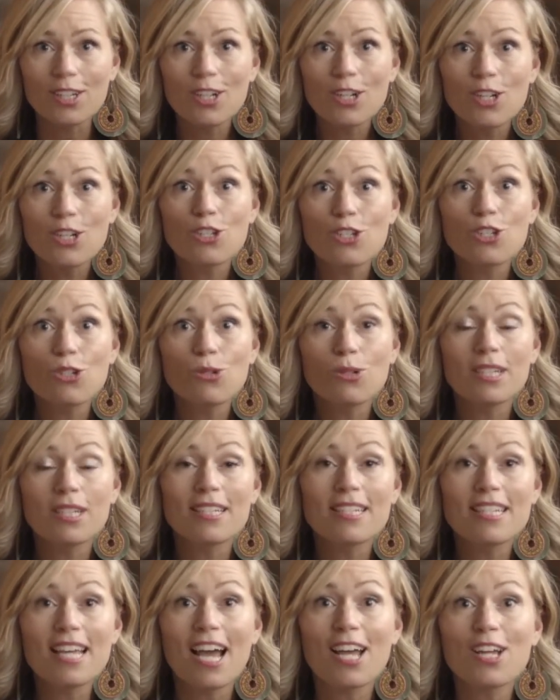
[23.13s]
to an
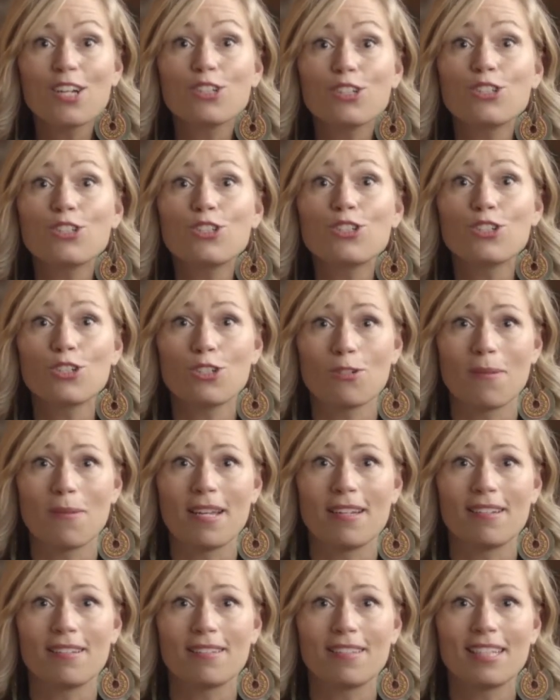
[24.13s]
entire
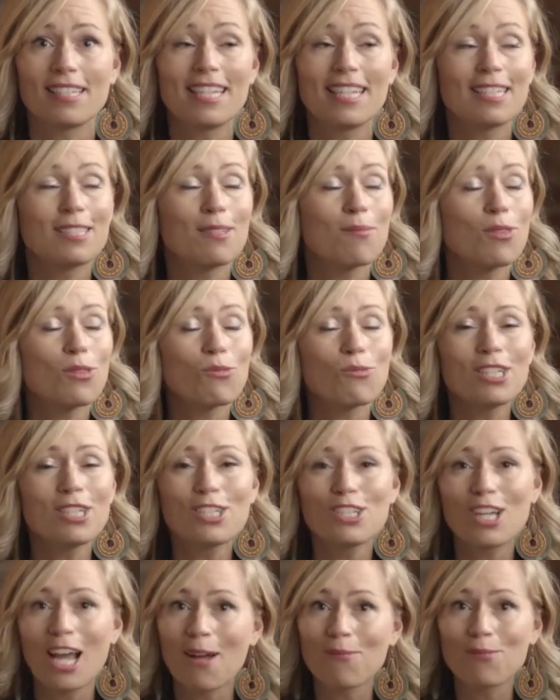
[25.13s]
sermon that takes up 3
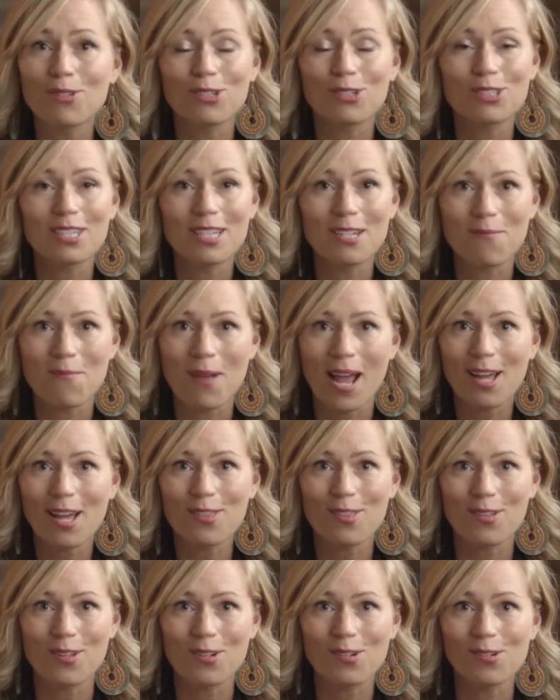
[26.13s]
chapters in
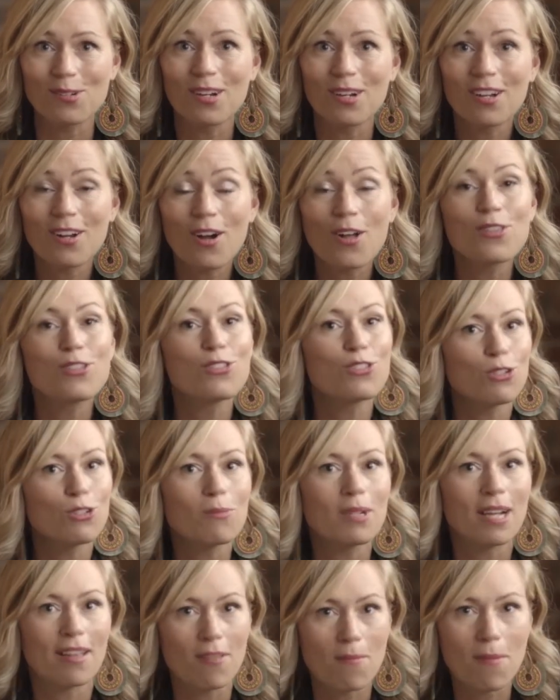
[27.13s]
Matthew called the
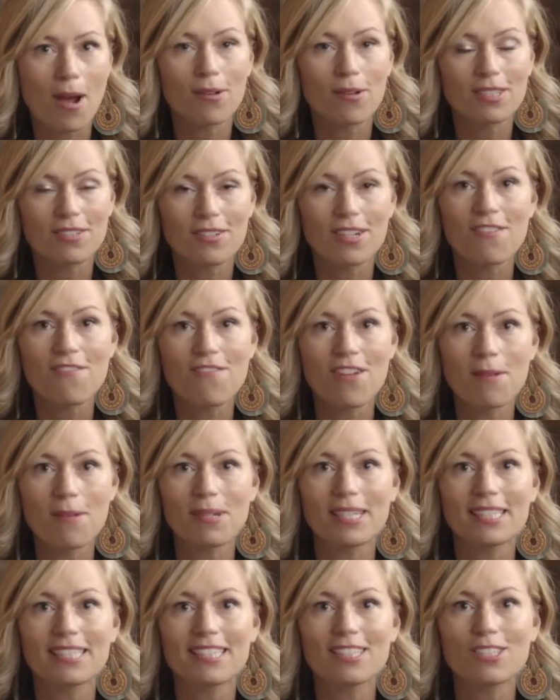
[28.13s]
Sermon on the Mount. It's very
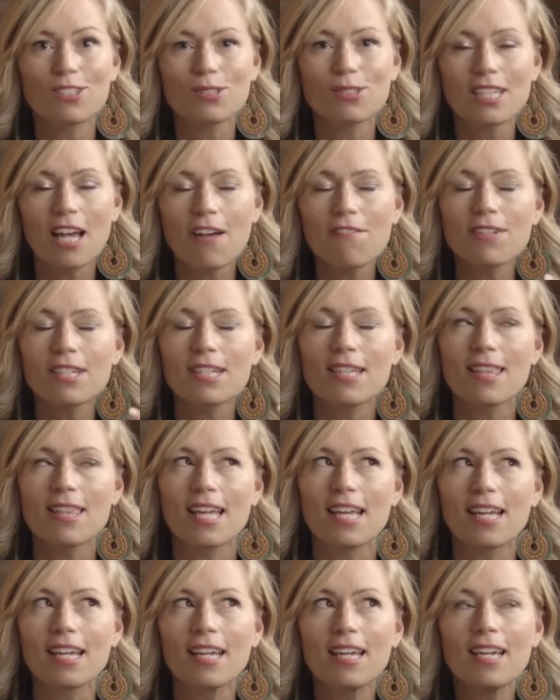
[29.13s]
famous. And so it's helpful to
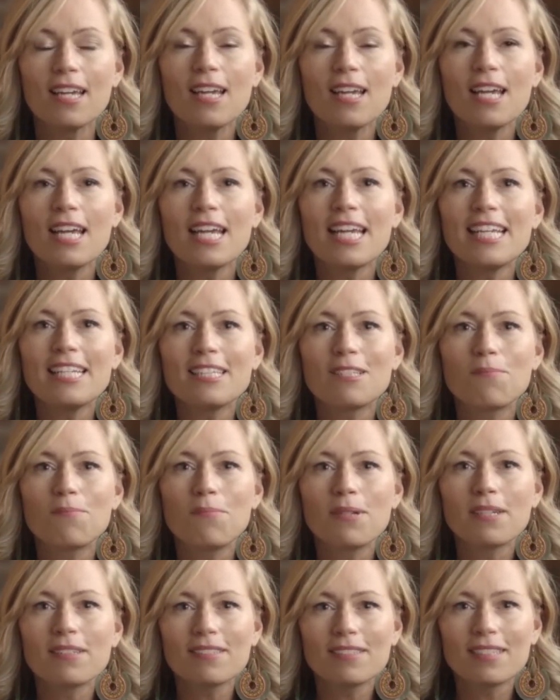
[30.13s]
think he's
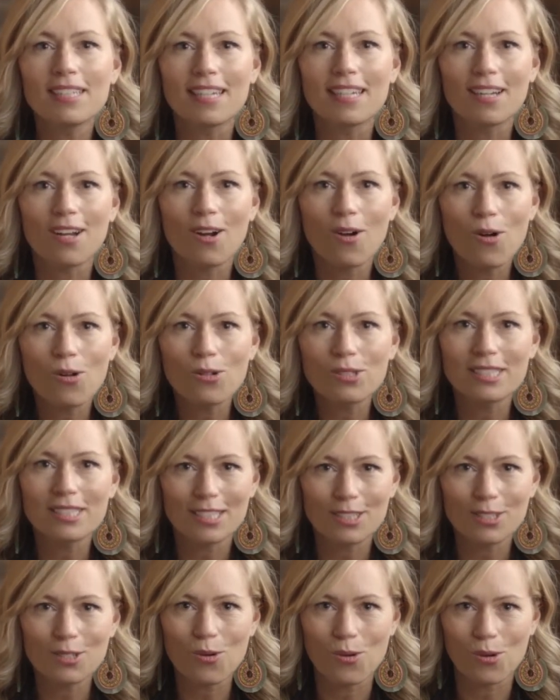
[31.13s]
building a whole
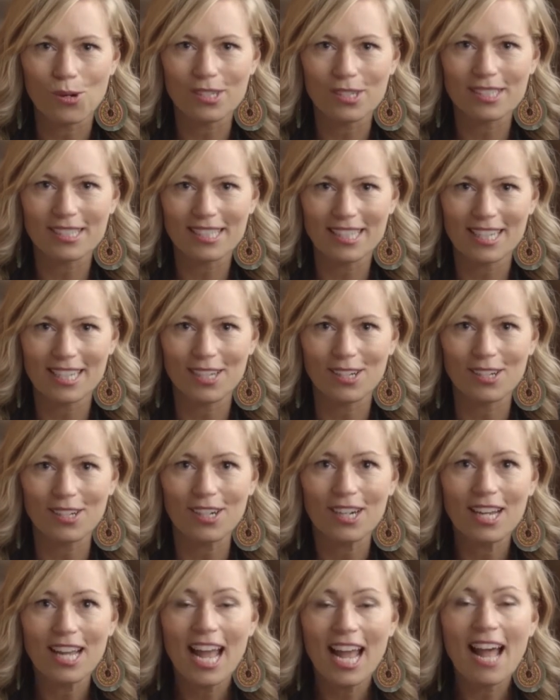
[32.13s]
discourse here.
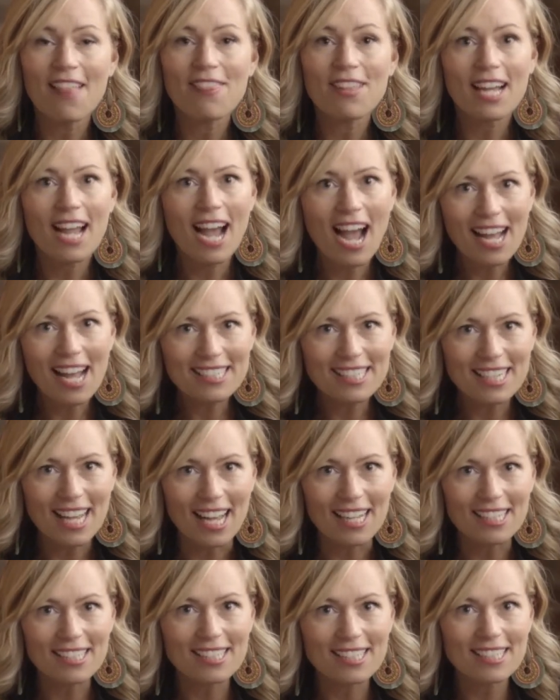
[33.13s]
And the
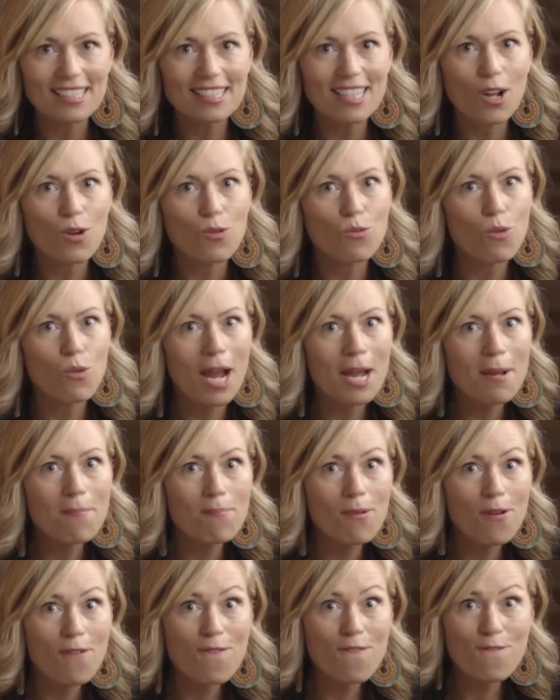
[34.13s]
context is that right
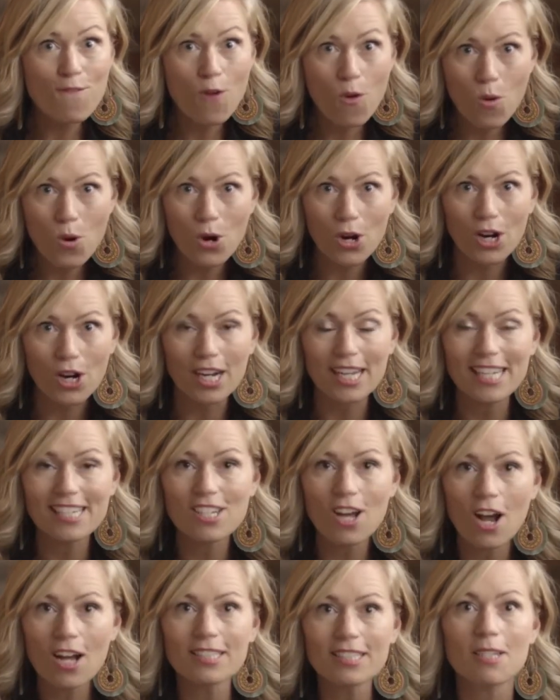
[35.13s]
before he
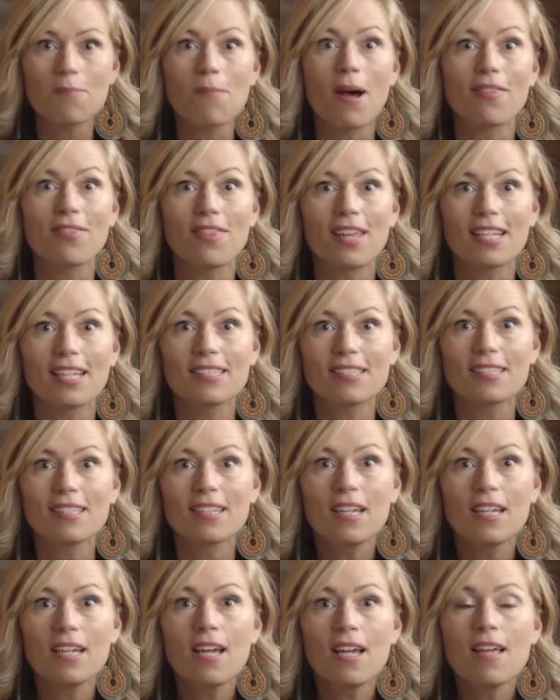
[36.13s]
talks about this,
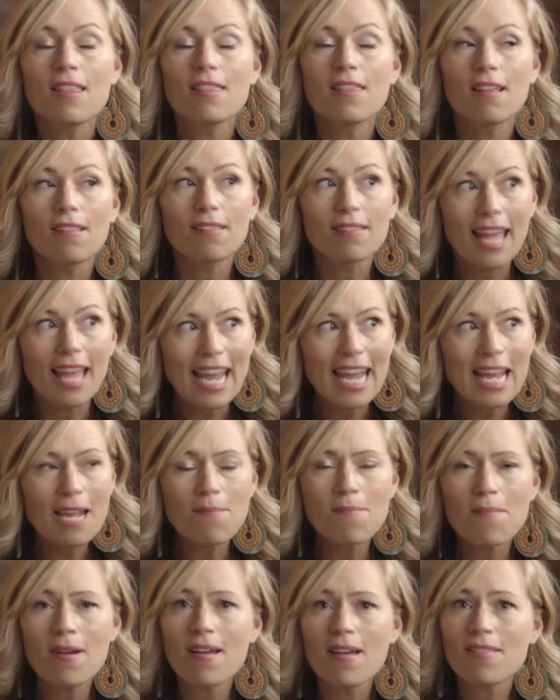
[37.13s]
the
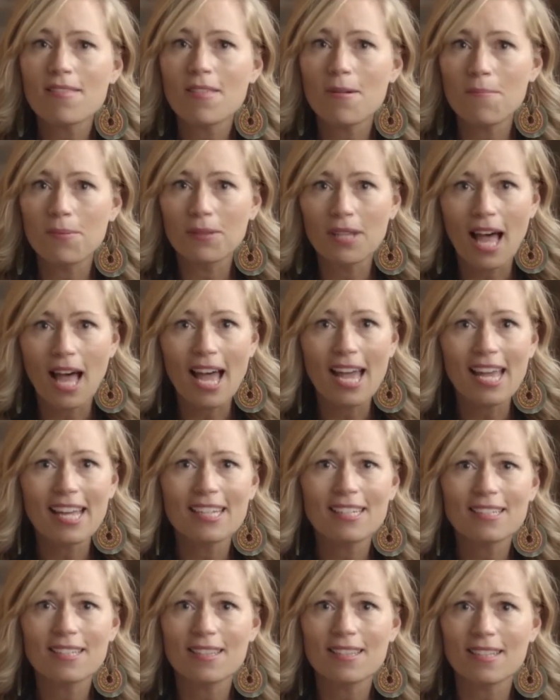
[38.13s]
lame, the
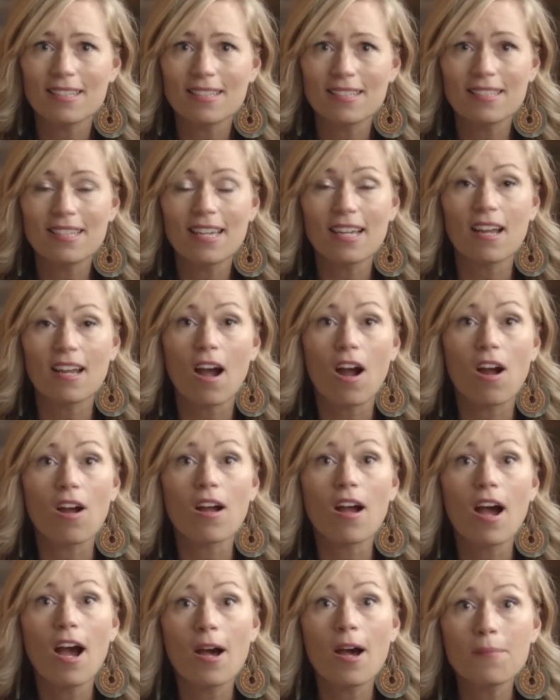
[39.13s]
blind, the sick are
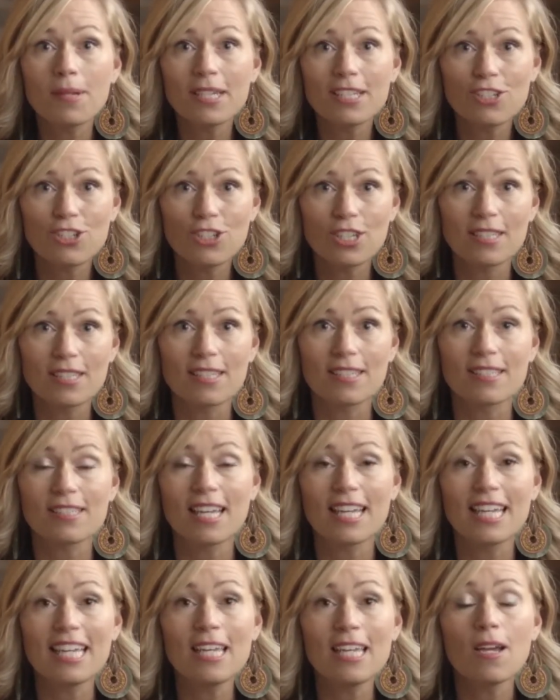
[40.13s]
coming to Jesus,
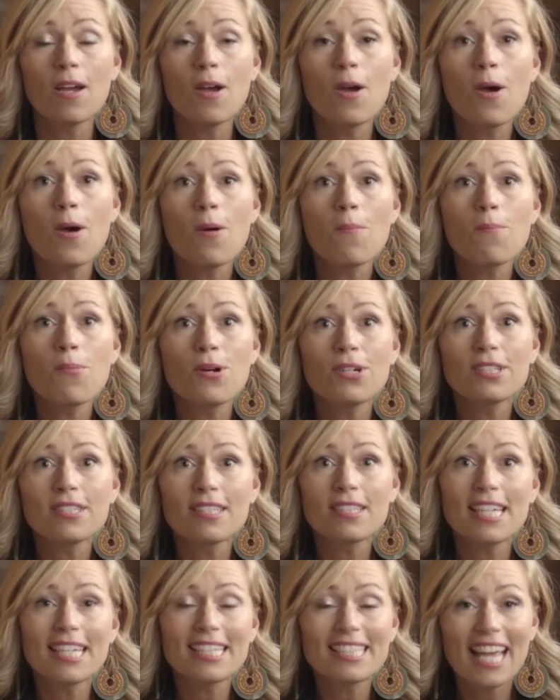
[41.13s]
and he puts
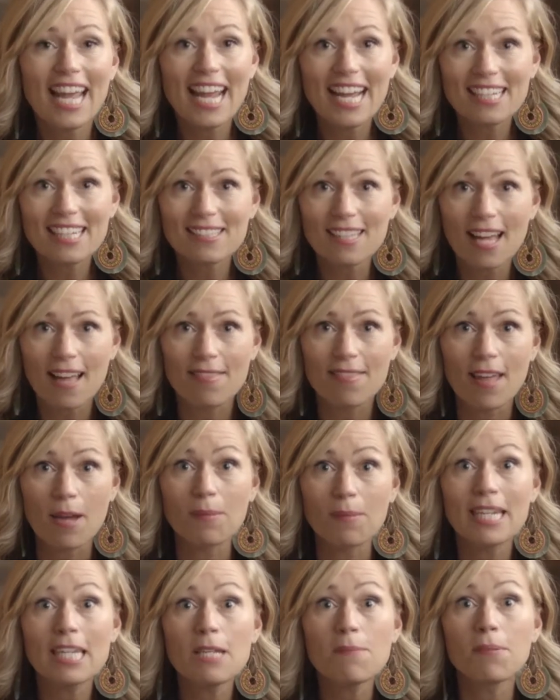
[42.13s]
his hands on them
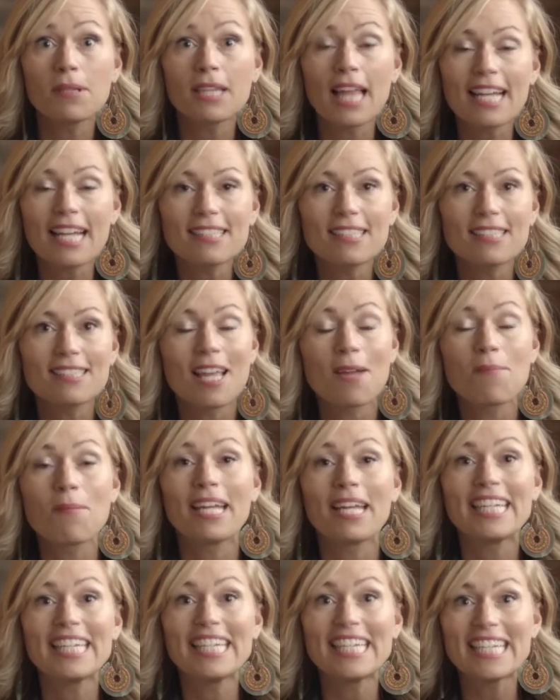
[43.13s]
and he blesses them
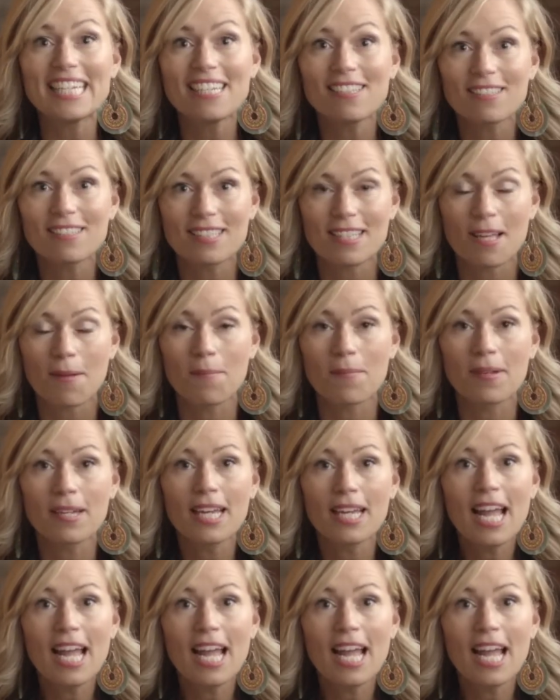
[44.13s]
and he heals them.